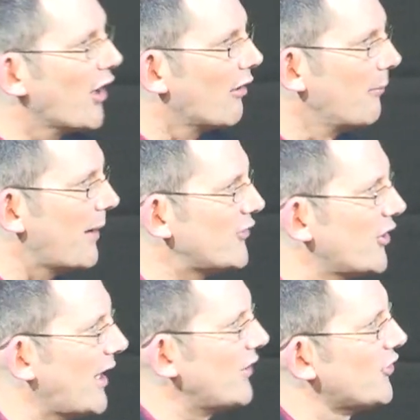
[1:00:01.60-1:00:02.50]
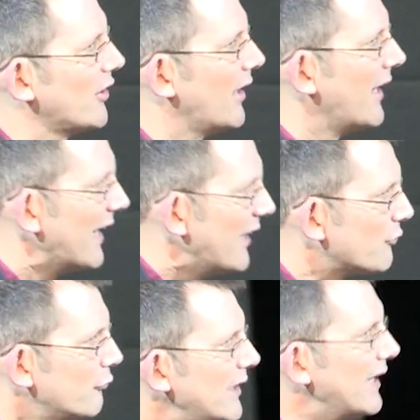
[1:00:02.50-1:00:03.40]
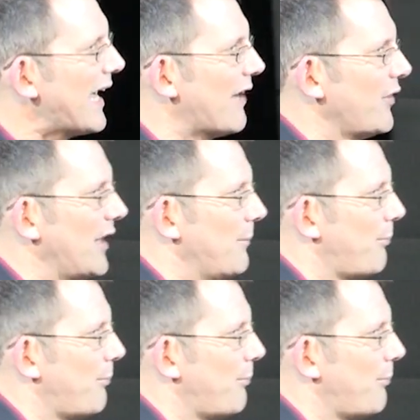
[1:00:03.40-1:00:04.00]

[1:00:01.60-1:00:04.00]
that our imagination is really having an